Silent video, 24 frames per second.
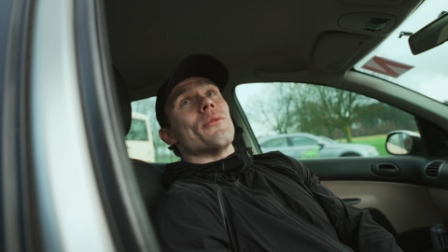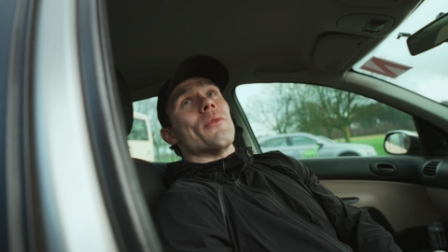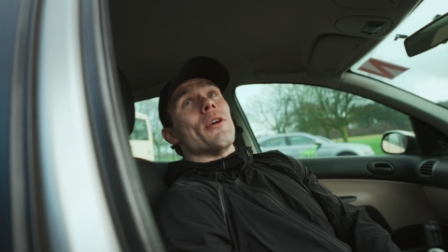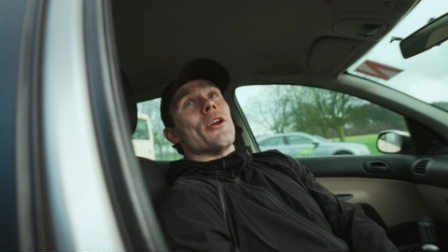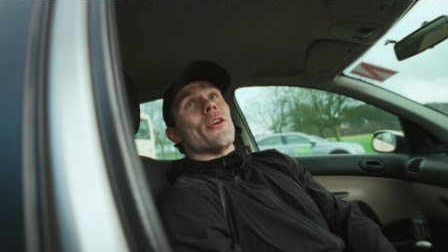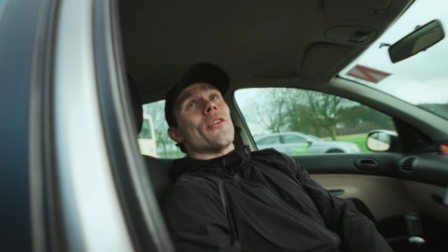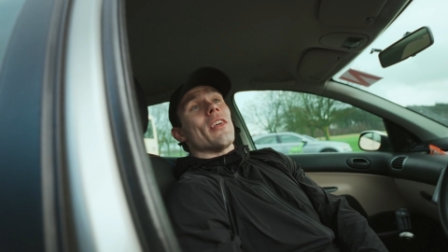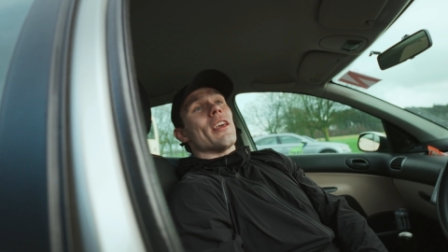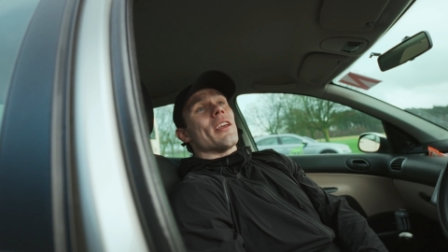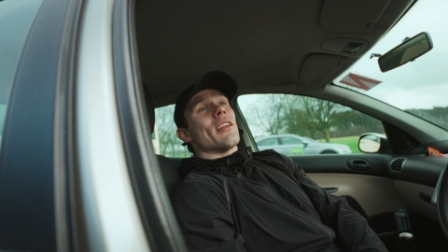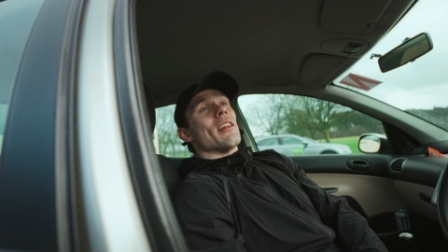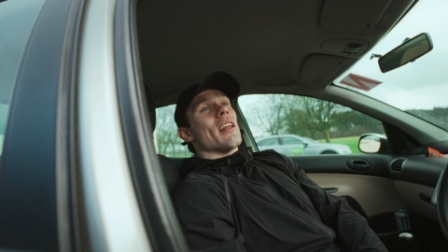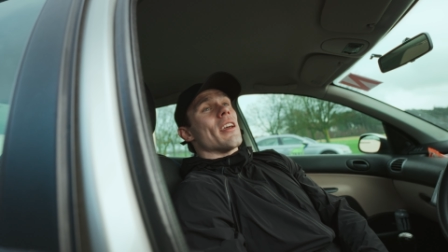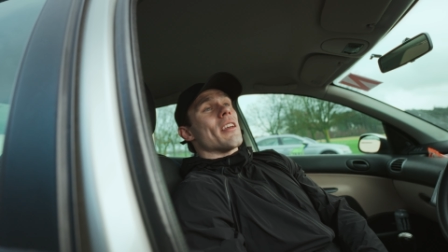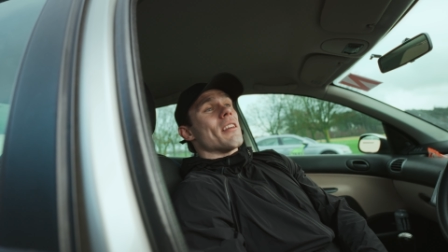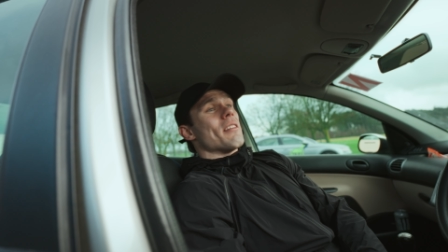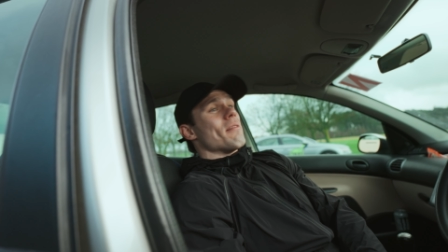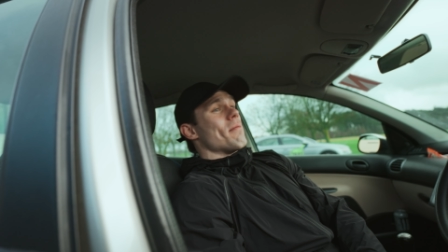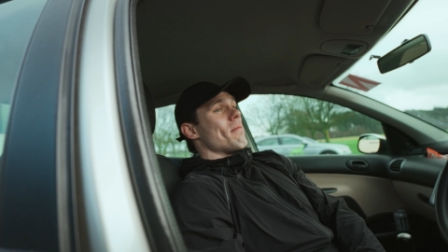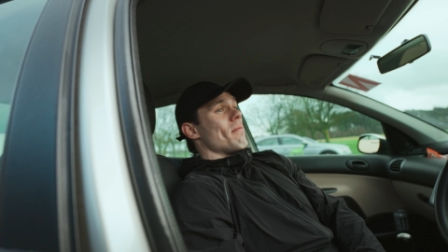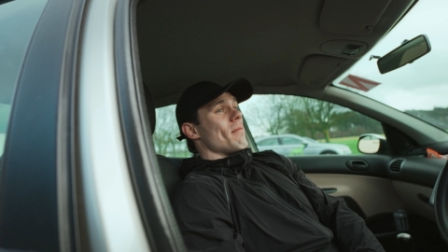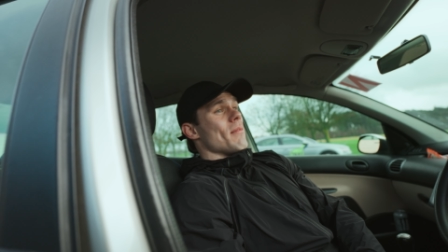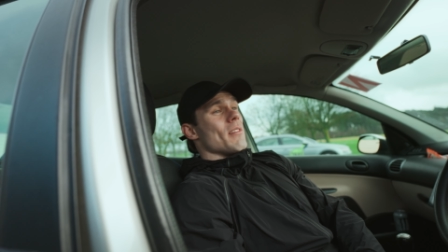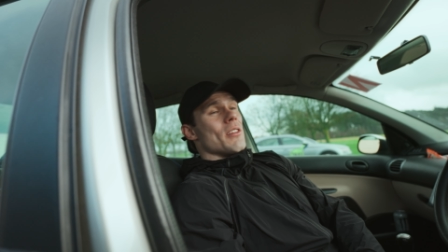where you think like
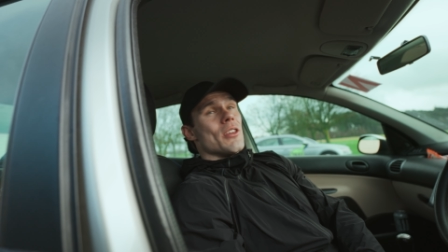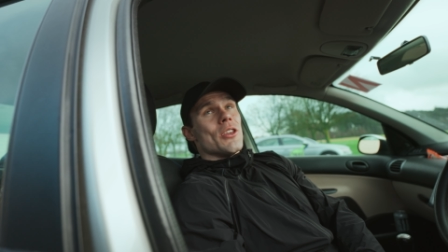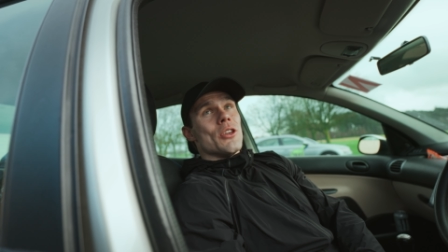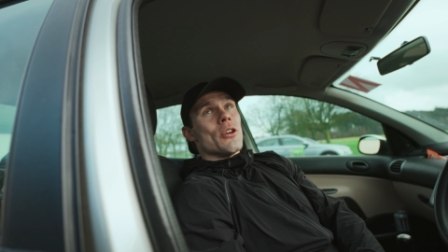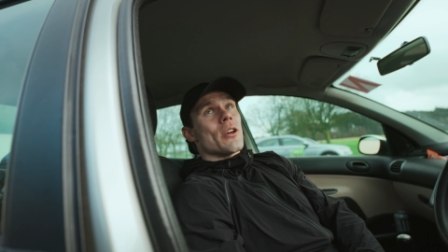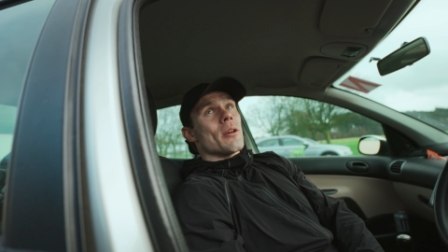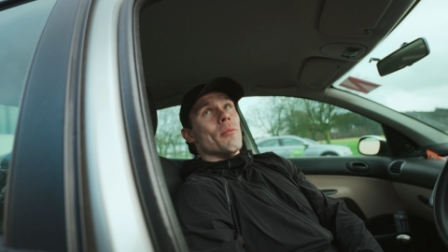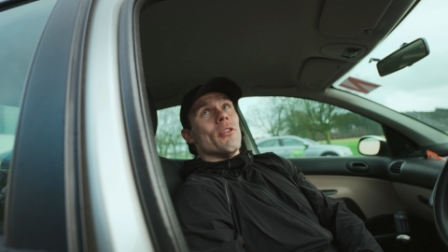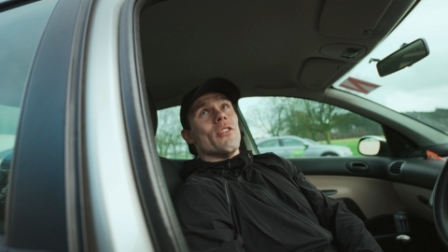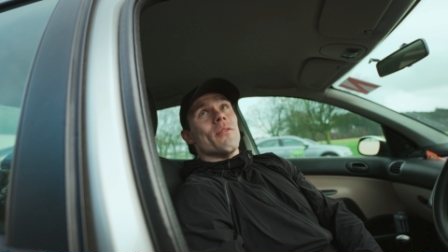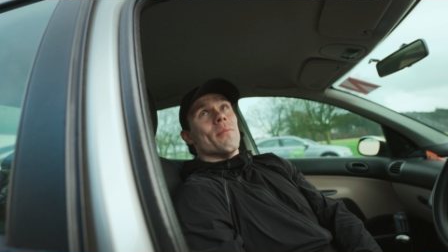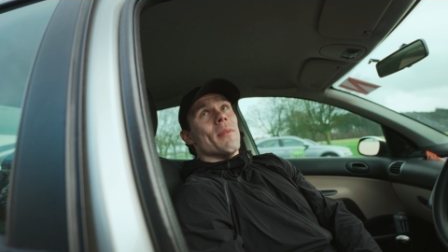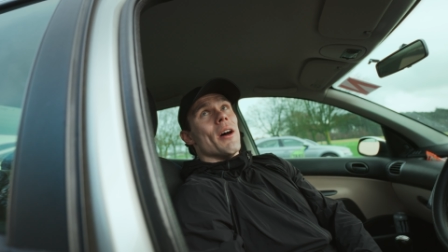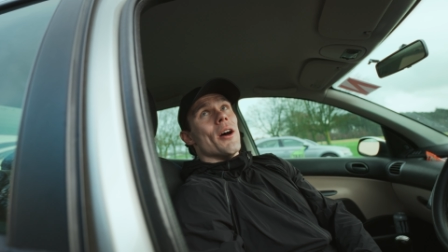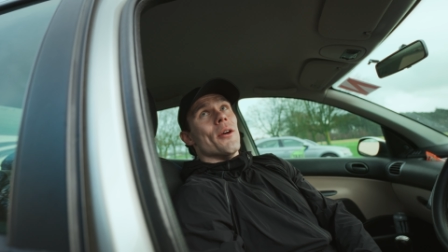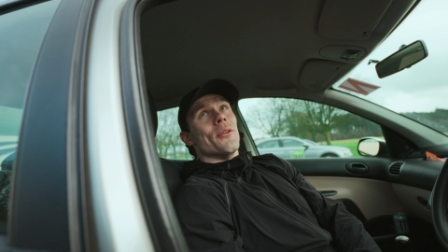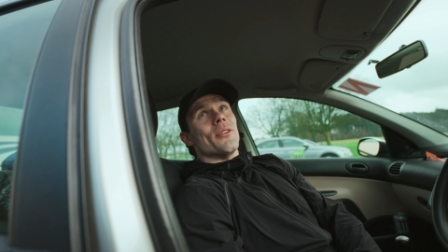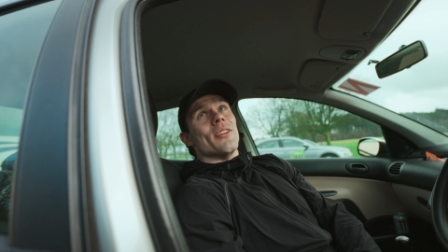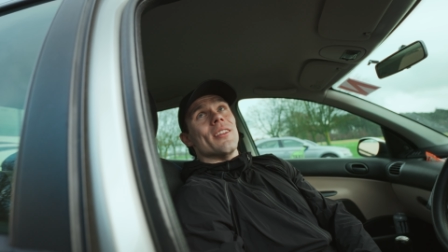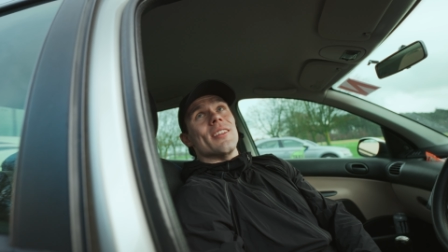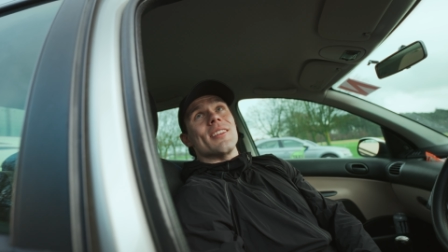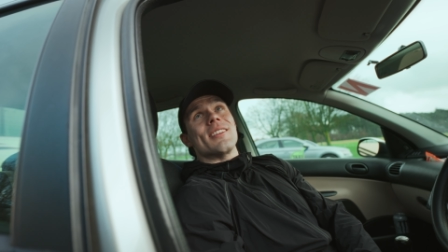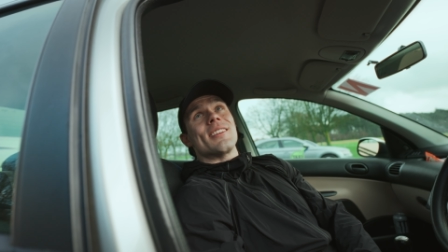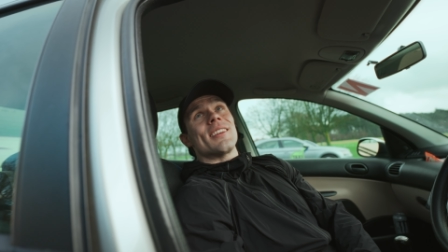you can move
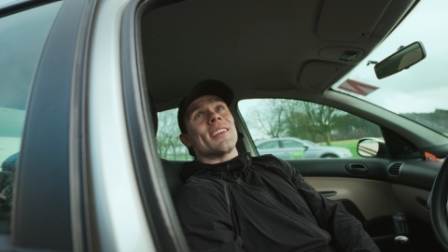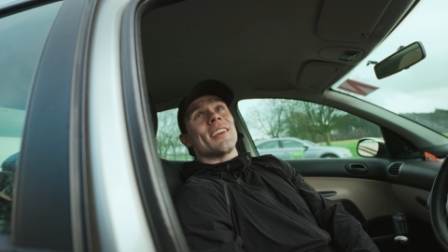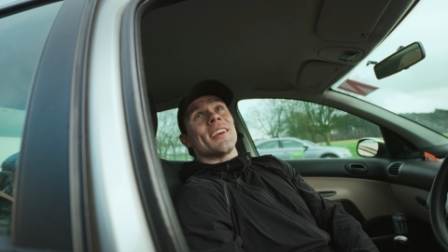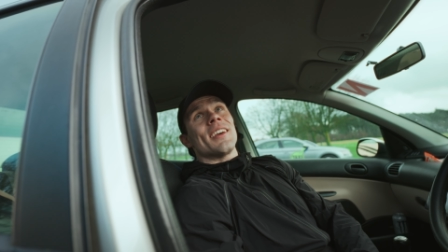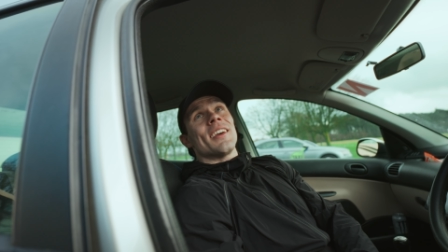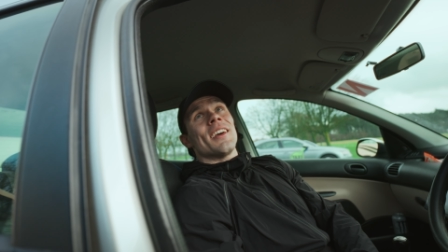mountains,